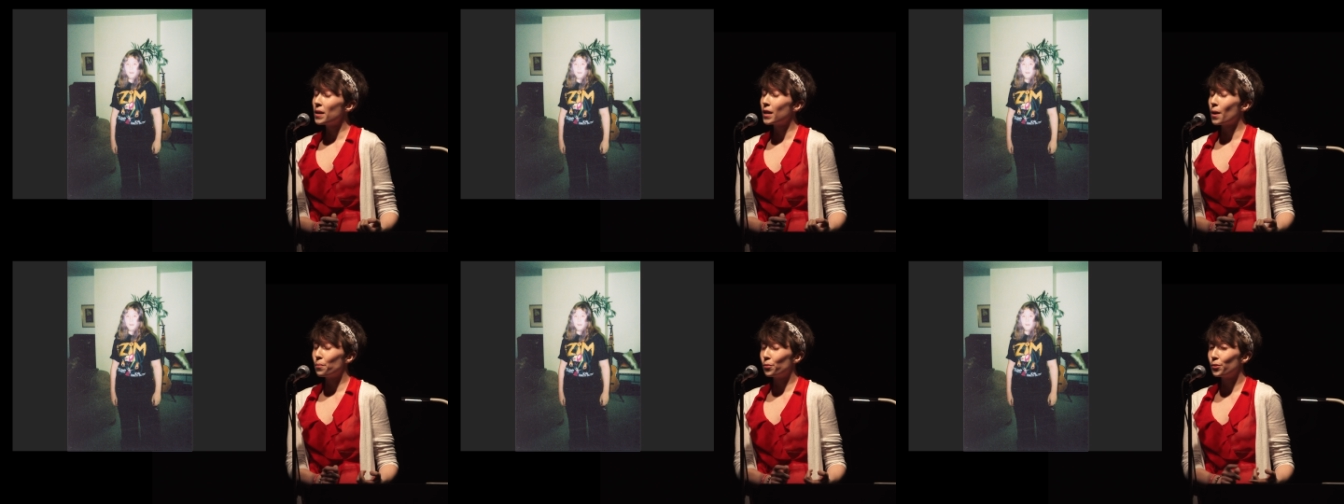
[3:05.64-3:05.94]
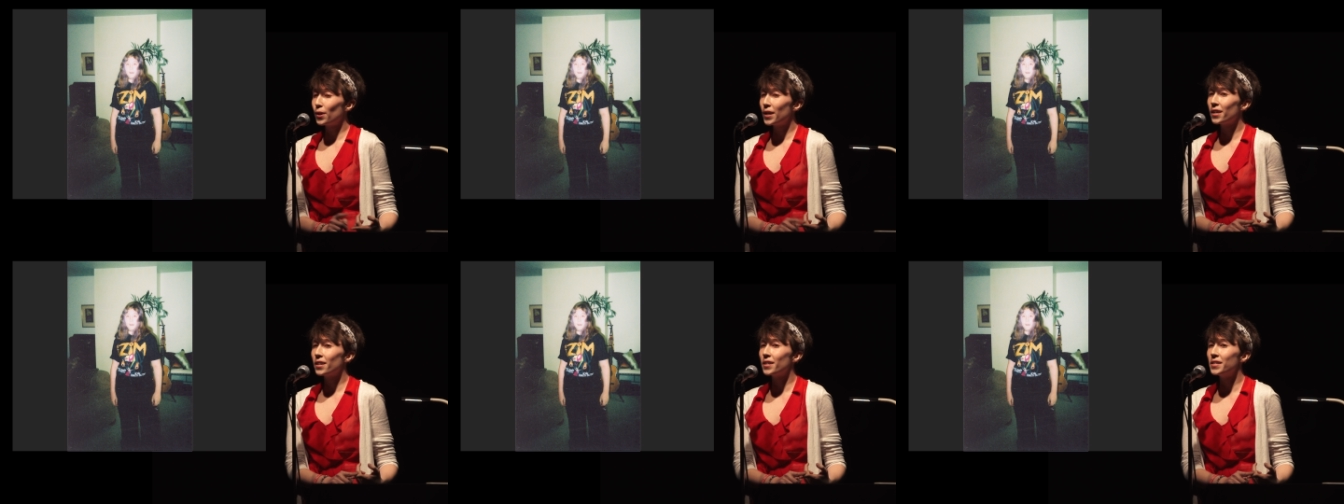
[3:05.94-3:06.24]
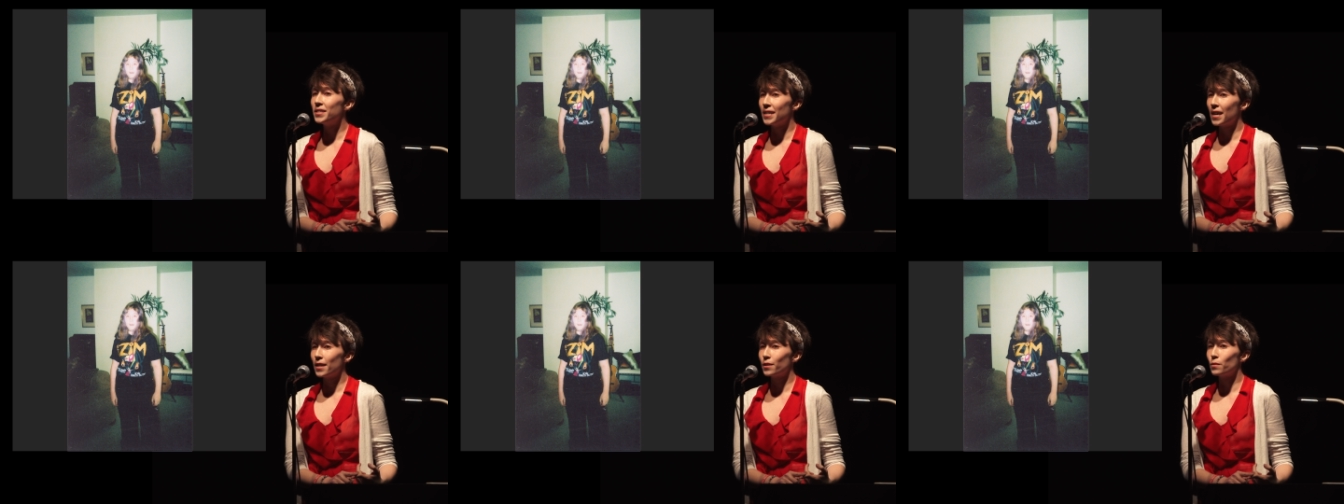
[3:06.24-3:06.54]
make a pretty
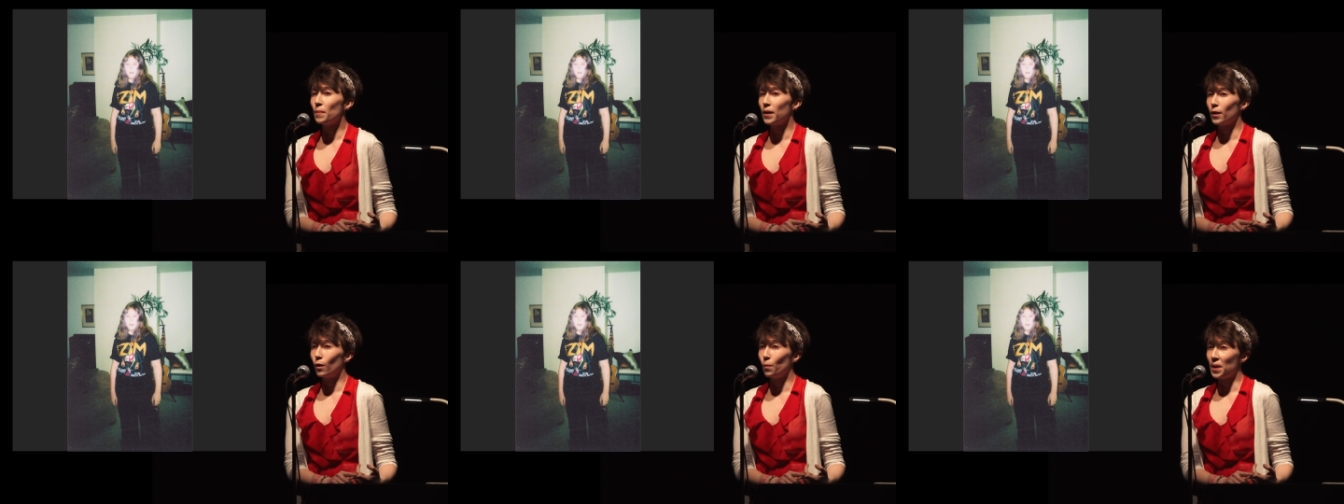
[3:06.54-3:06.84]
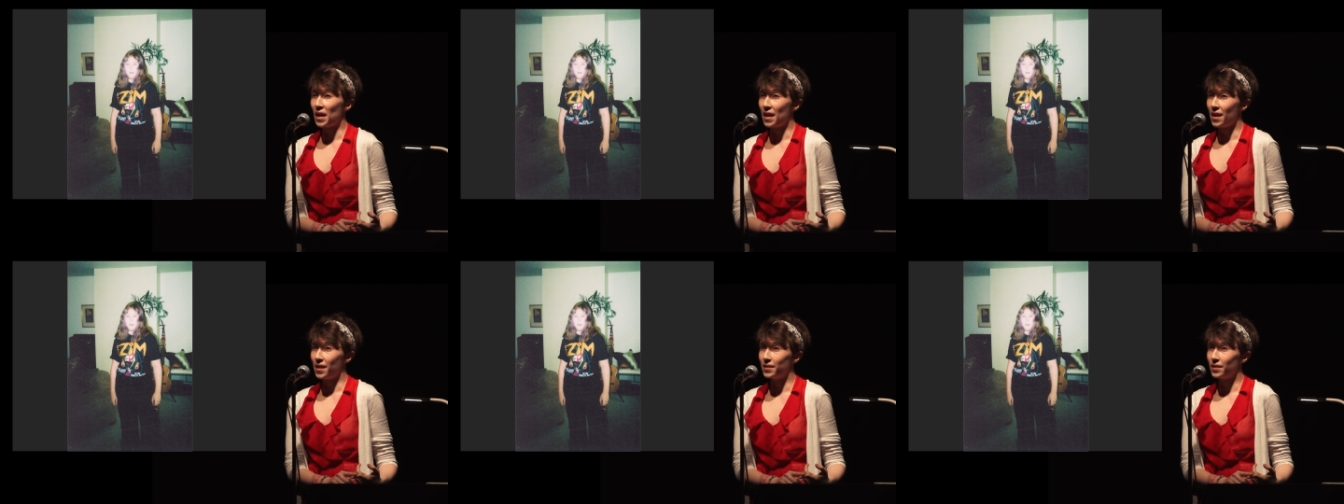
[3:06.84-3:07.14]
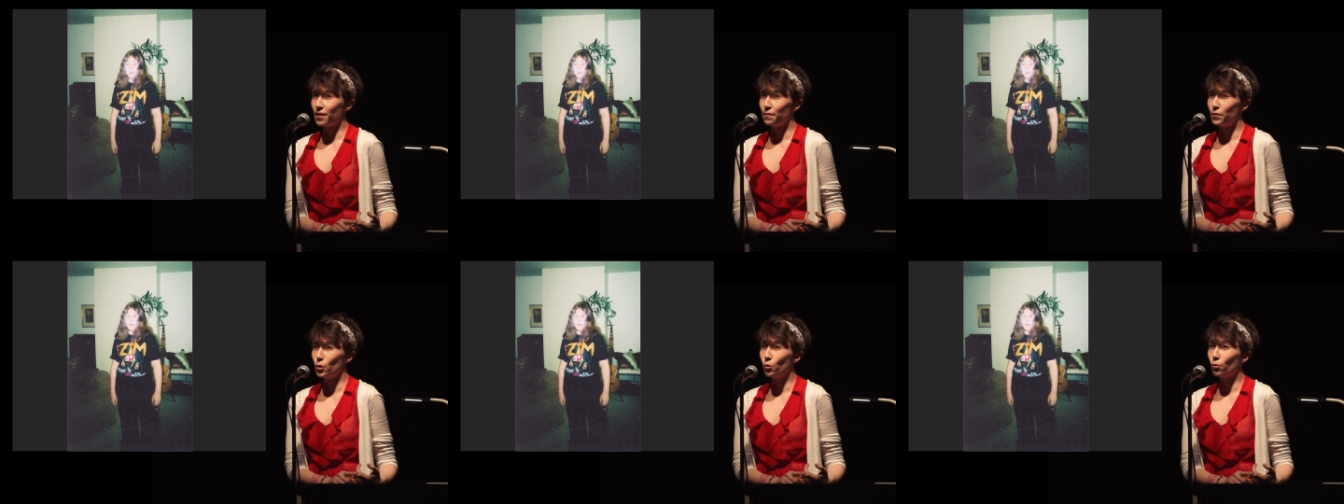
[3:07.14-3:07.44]
good death metal
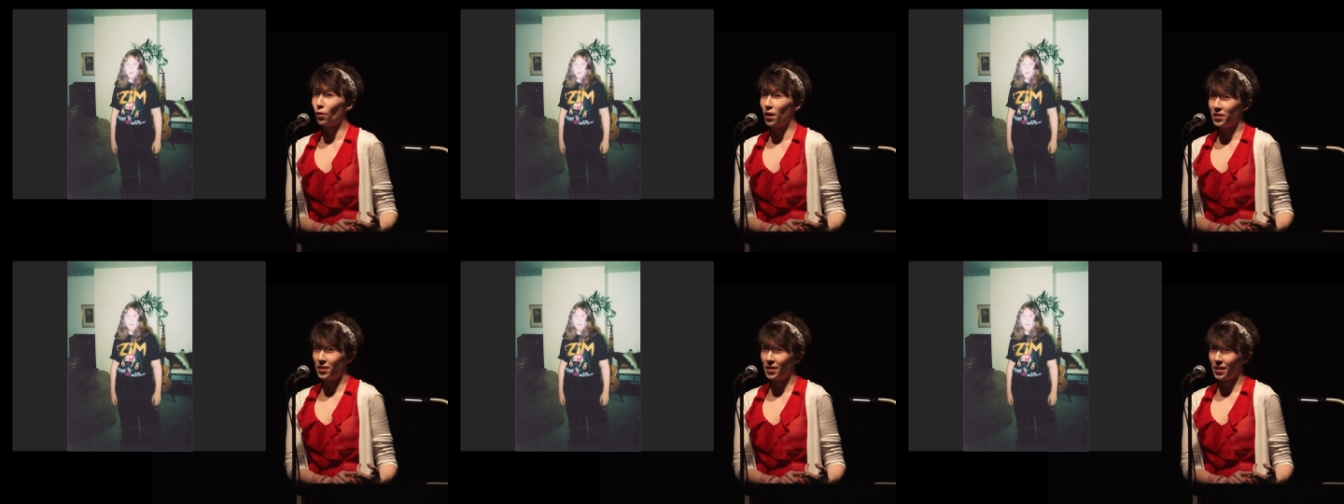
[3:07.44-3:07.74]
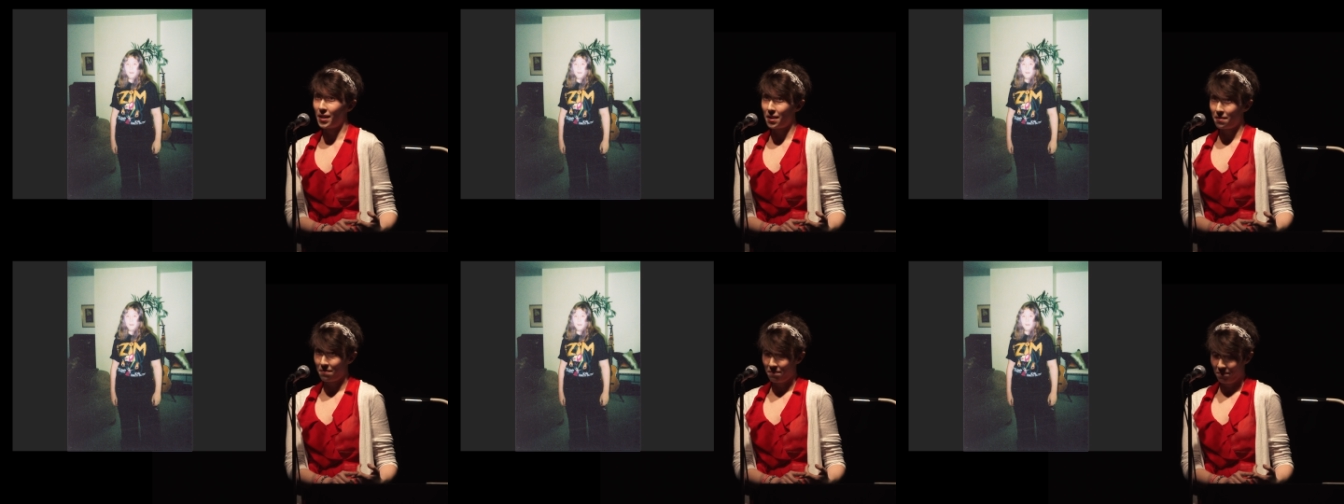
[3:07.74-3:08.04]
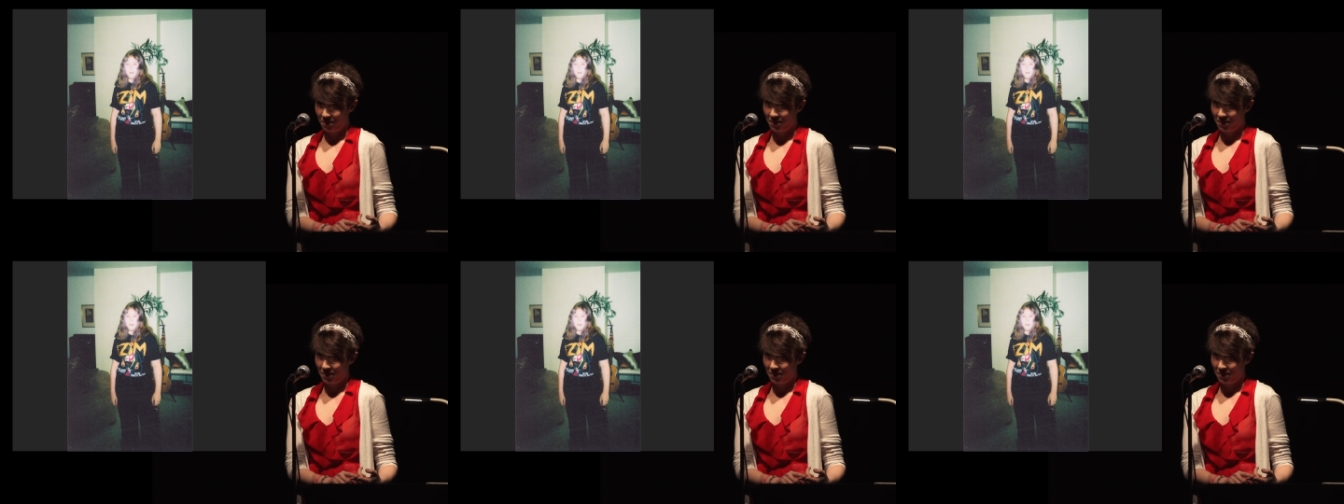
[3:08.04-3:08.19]
band if you grunted it.